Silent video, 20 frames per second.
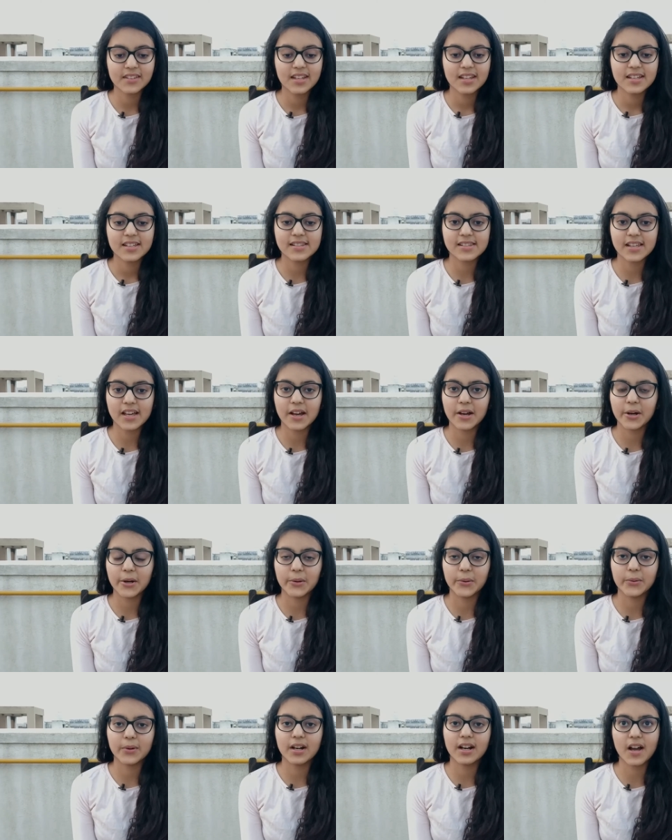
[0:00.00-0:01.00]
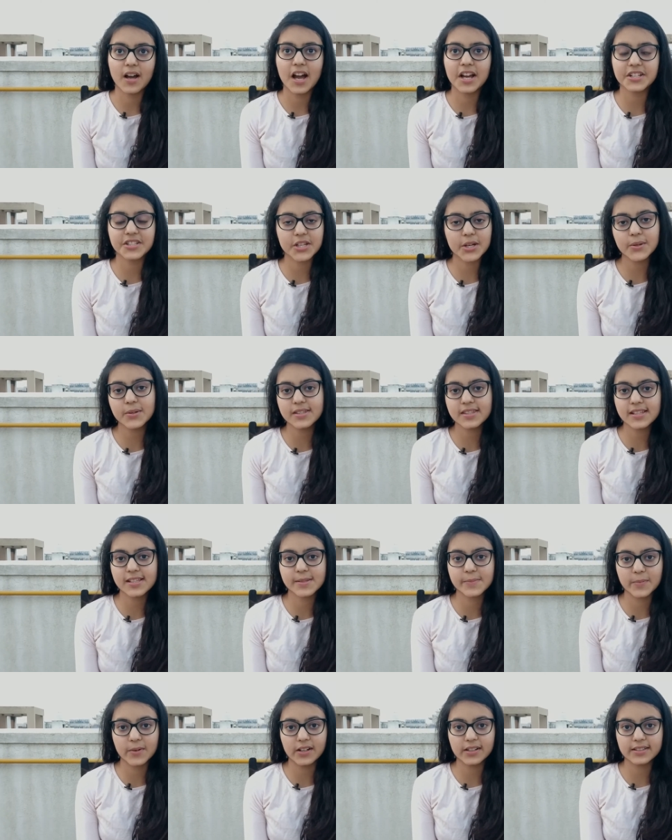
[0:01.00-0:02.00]
So I chose
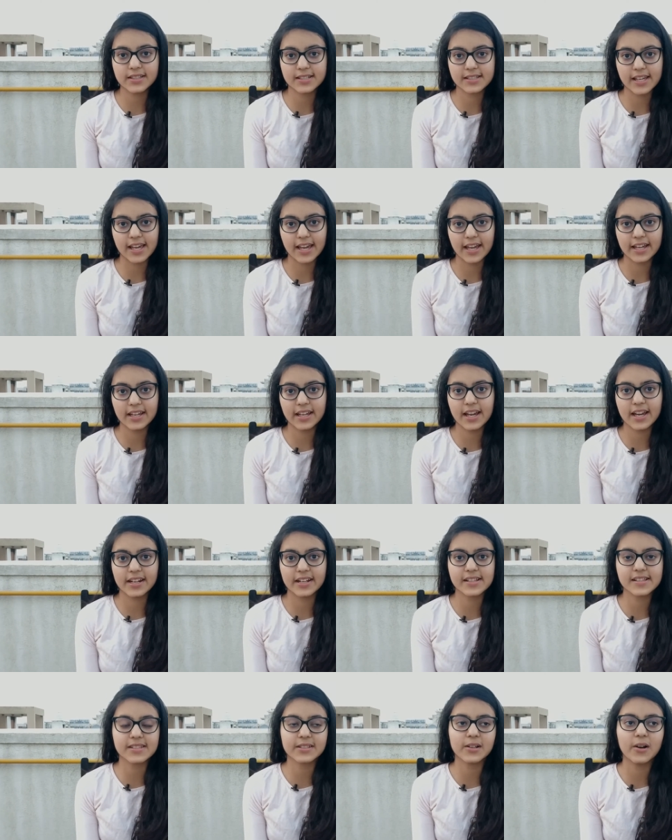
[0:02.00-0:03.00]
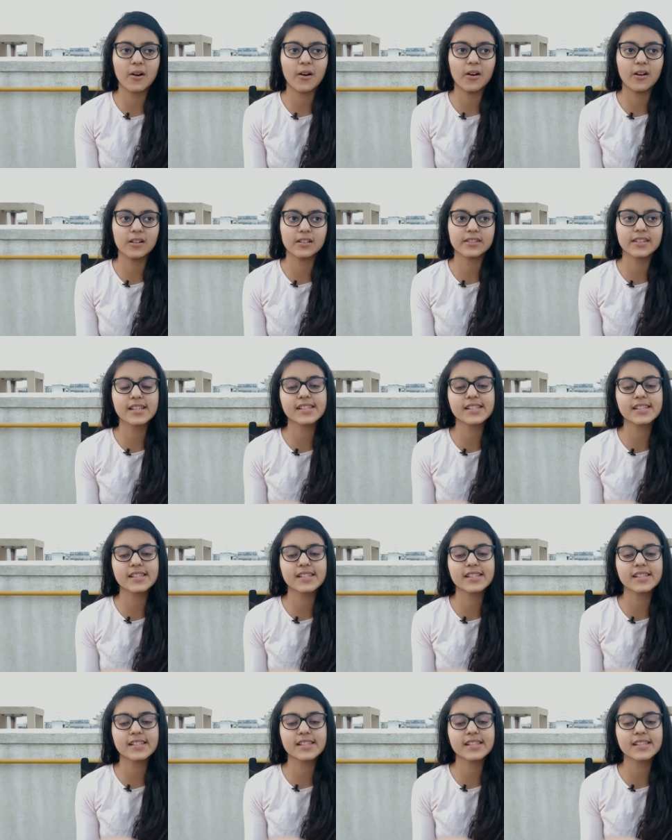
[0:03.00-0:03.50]
this book today, and it's called The